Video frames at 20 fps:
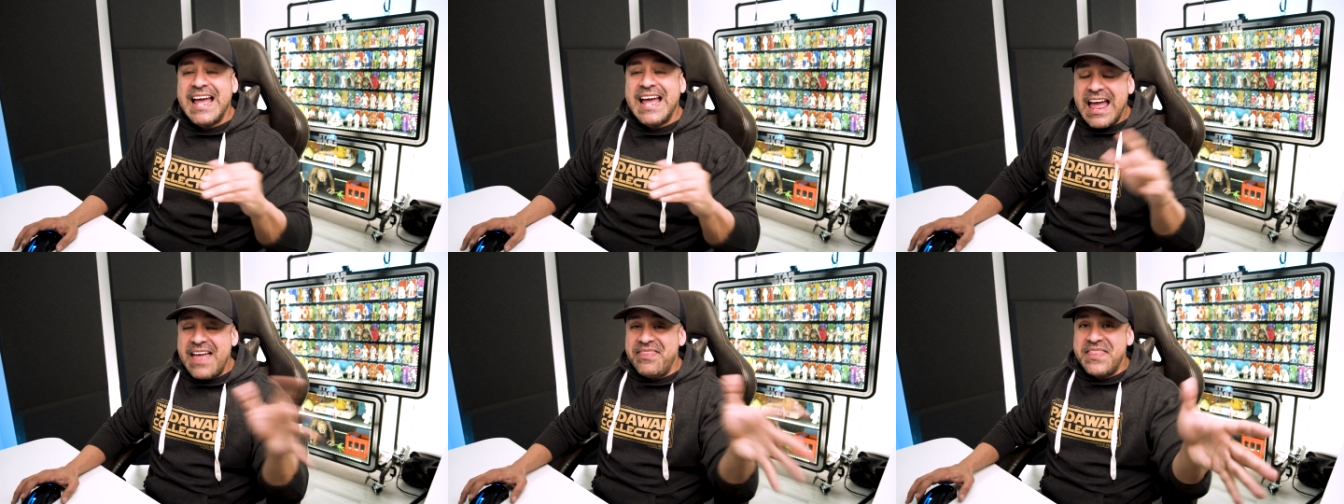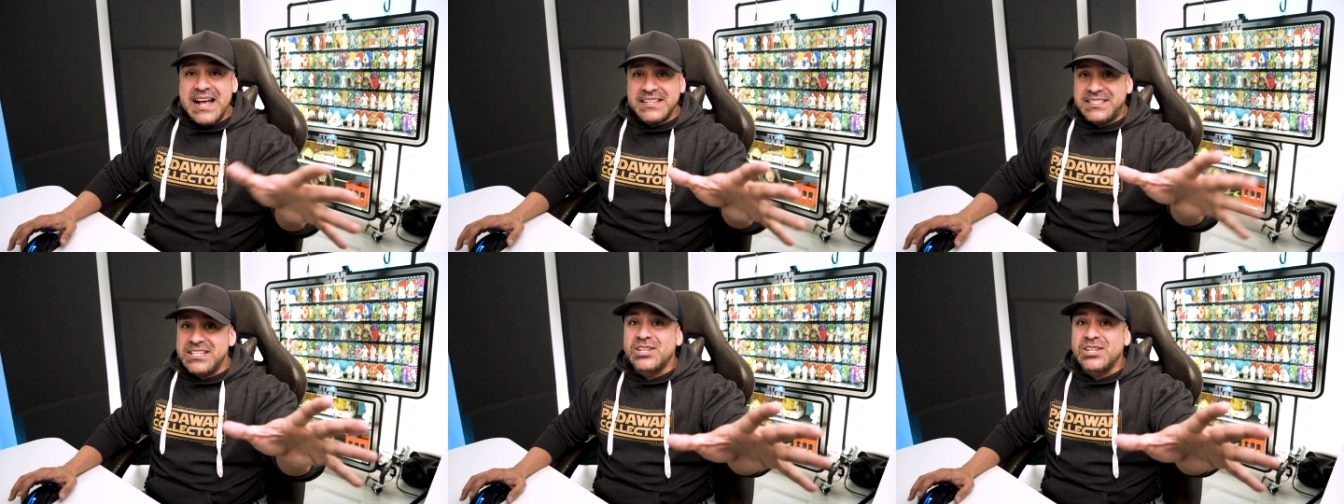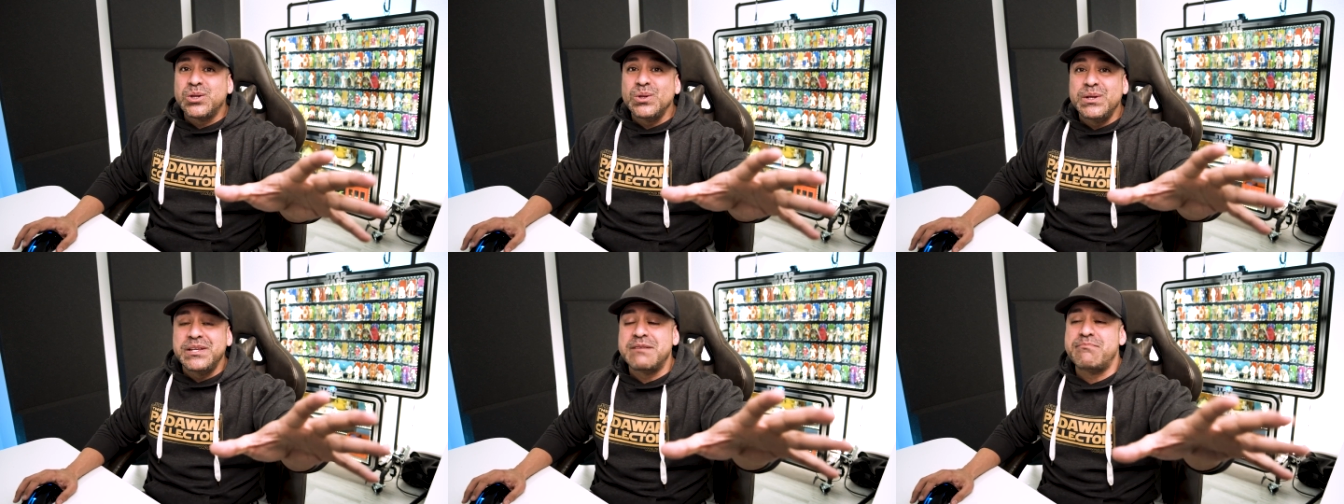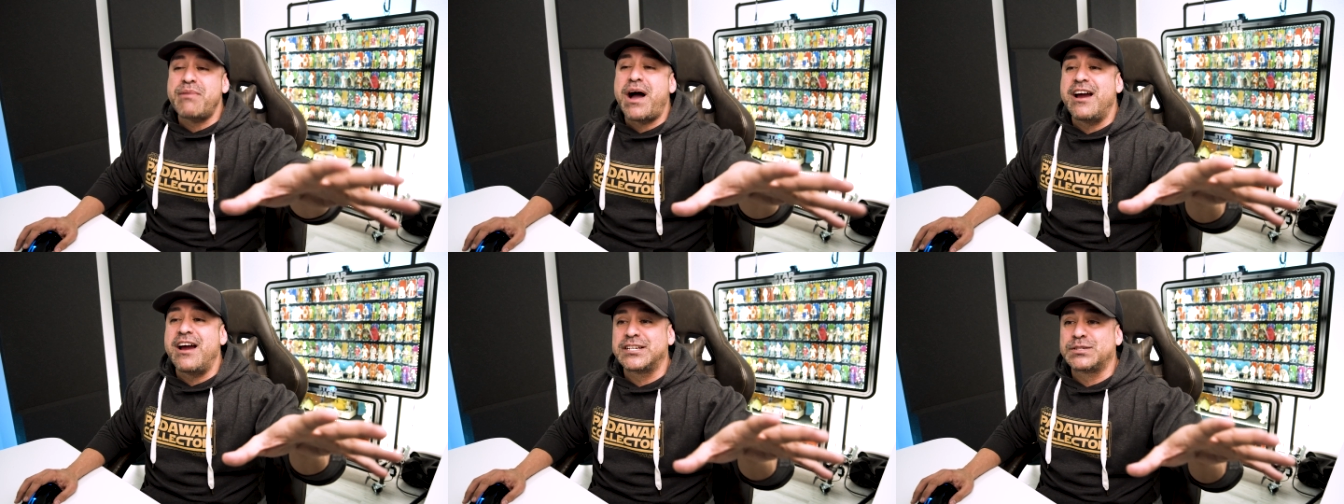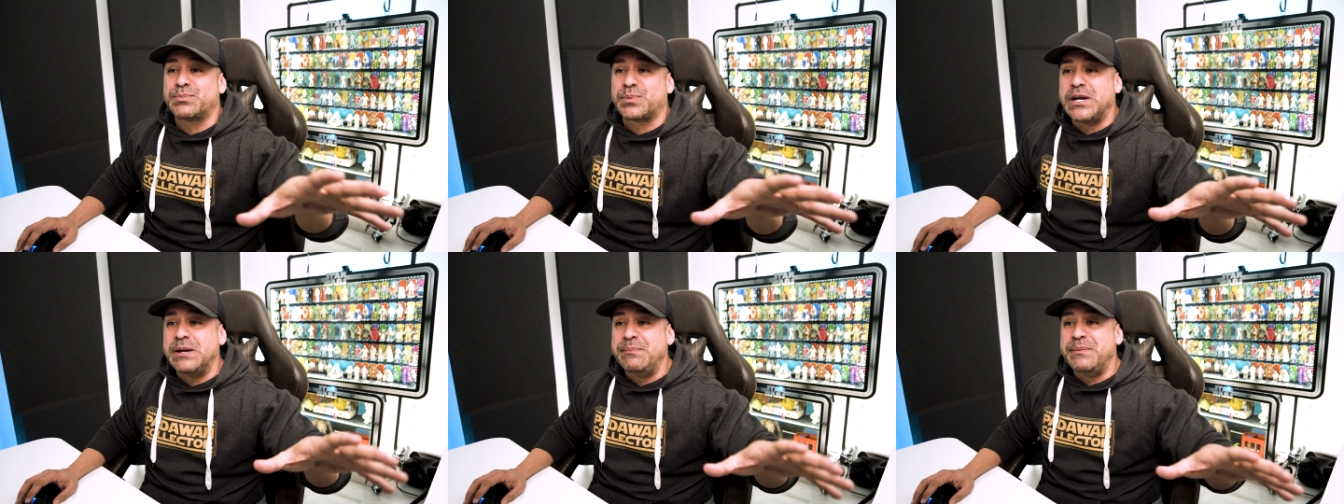And that's including the
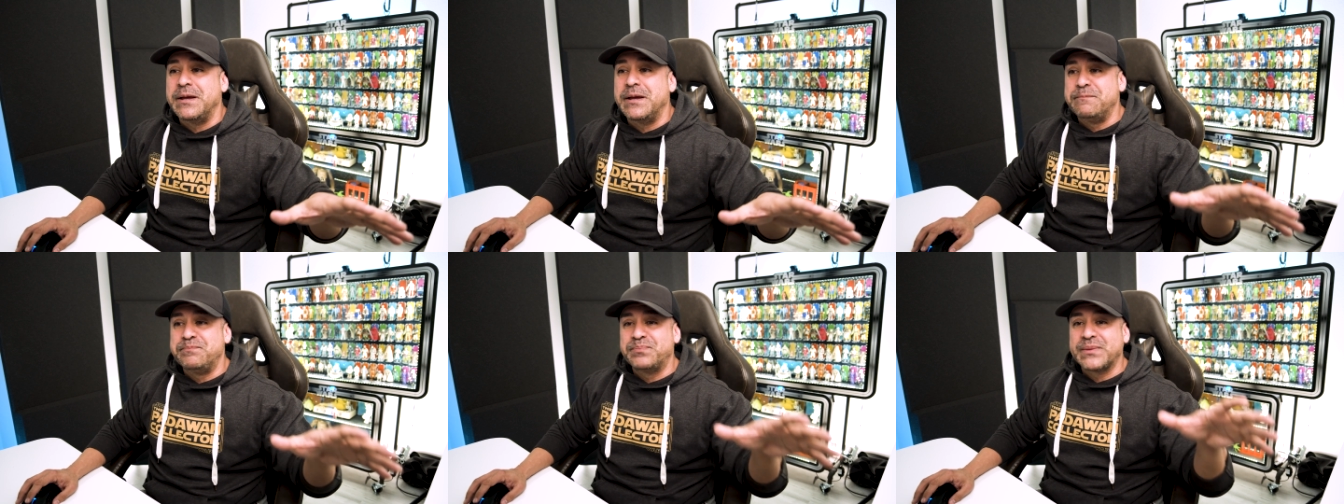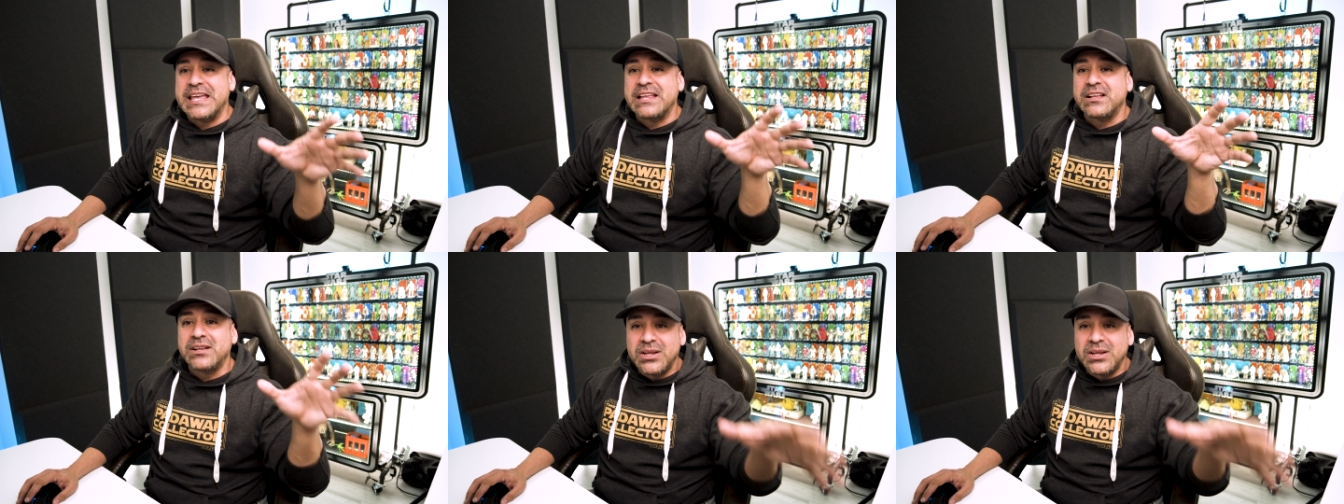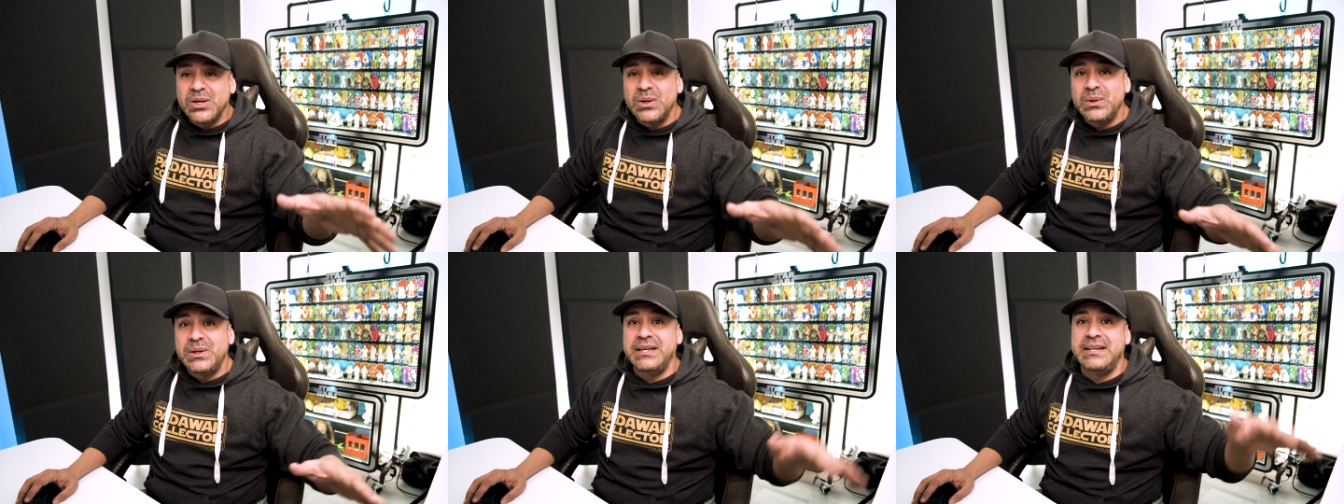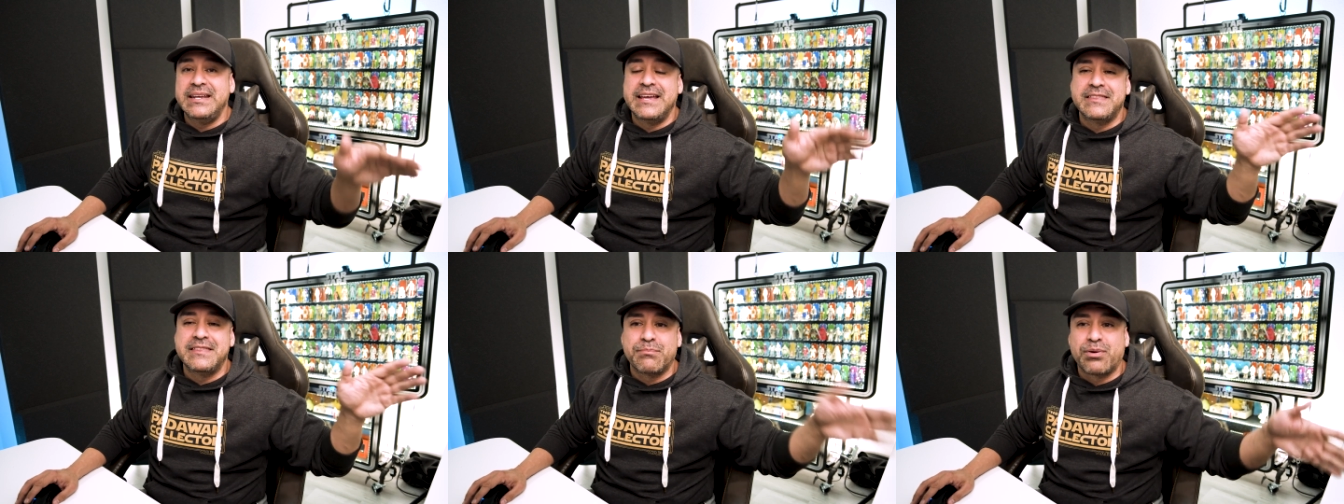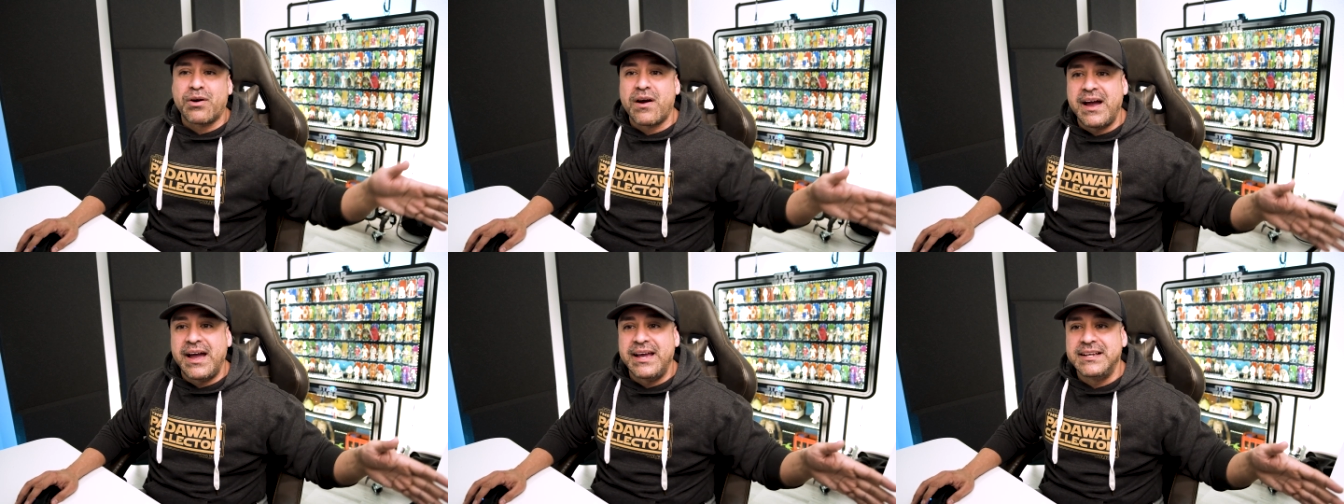buyer's premium included in the
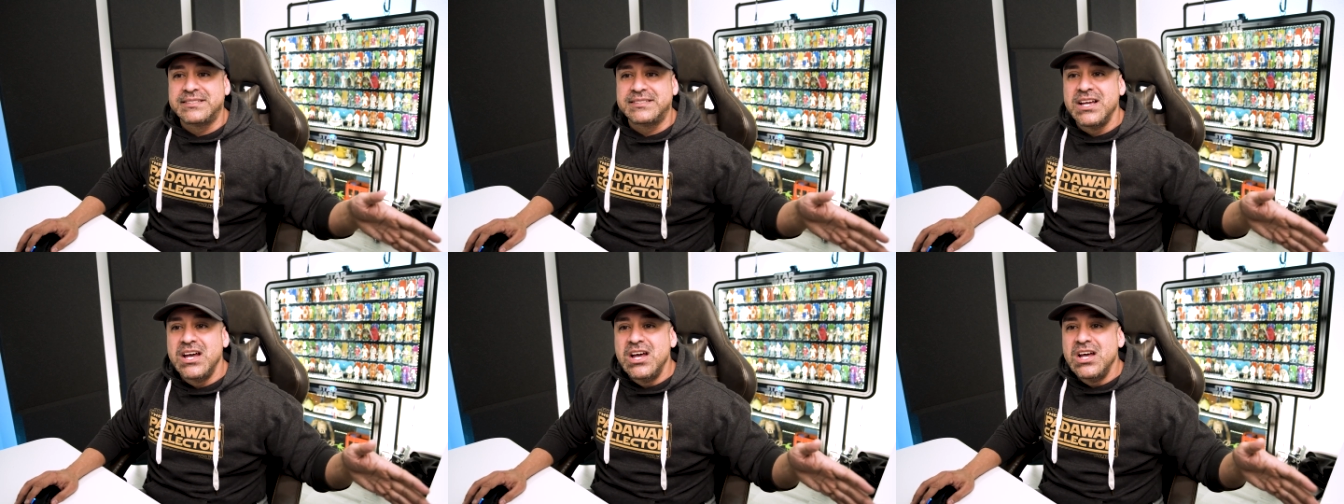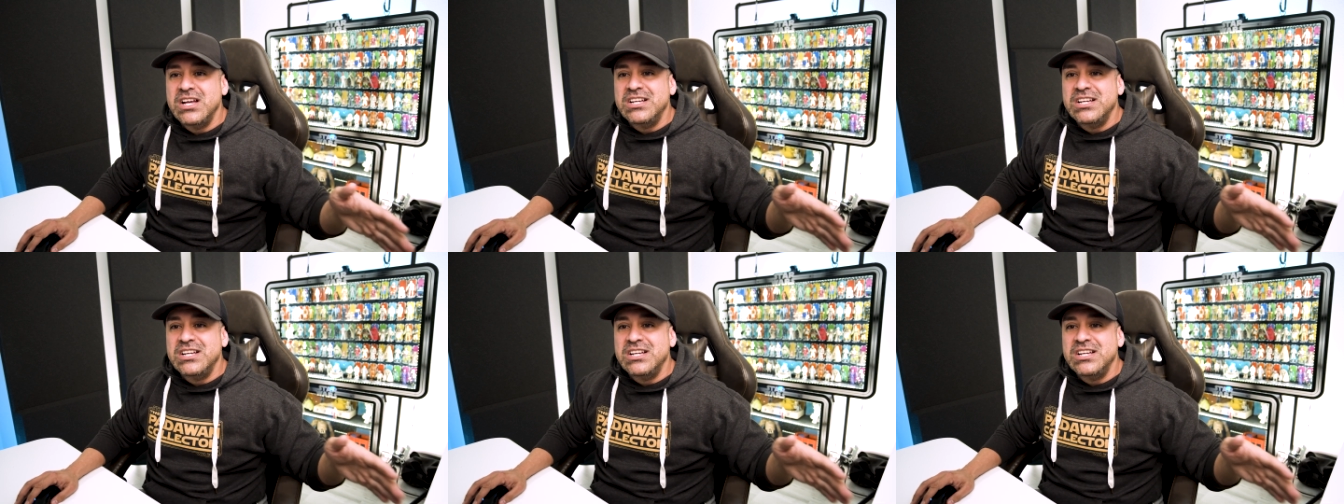price.